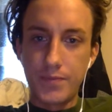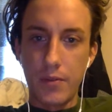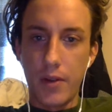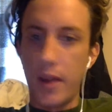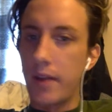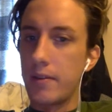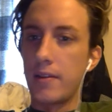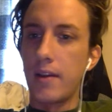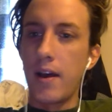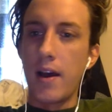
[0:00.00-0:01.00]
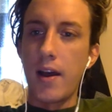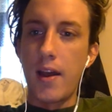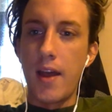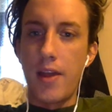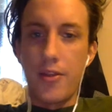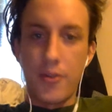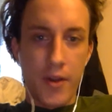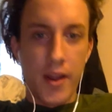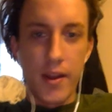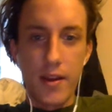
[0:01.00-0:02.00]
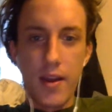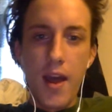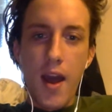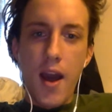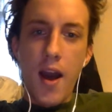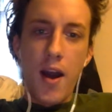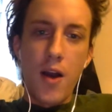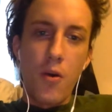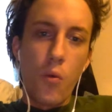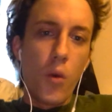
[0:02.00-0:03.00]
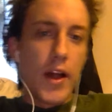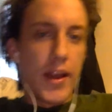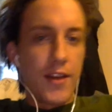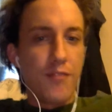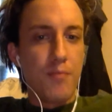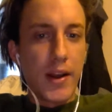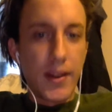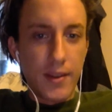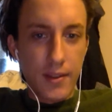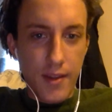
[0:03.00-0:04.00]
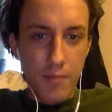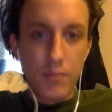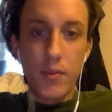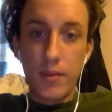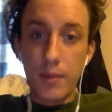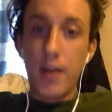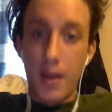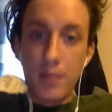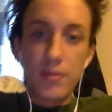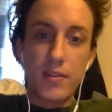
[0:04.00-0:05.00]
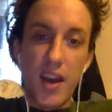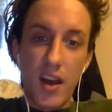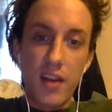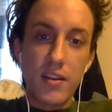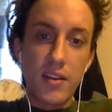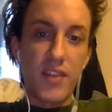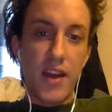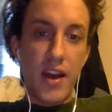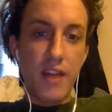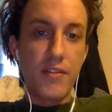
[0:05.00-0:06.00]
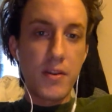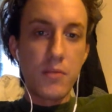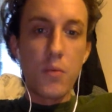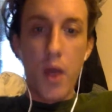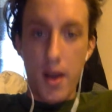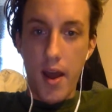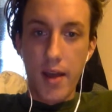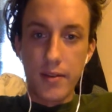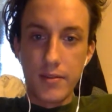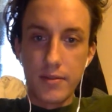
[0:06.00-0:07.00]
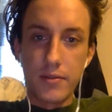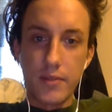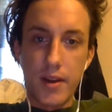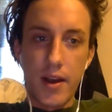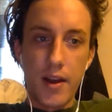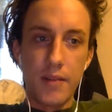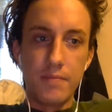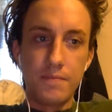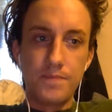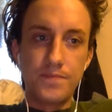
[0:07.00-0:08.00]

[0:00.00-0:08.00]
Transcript: right? Uh, and they're great. Uh, will I give money to them? Sometimes, yeah. If I have it, why not? Um,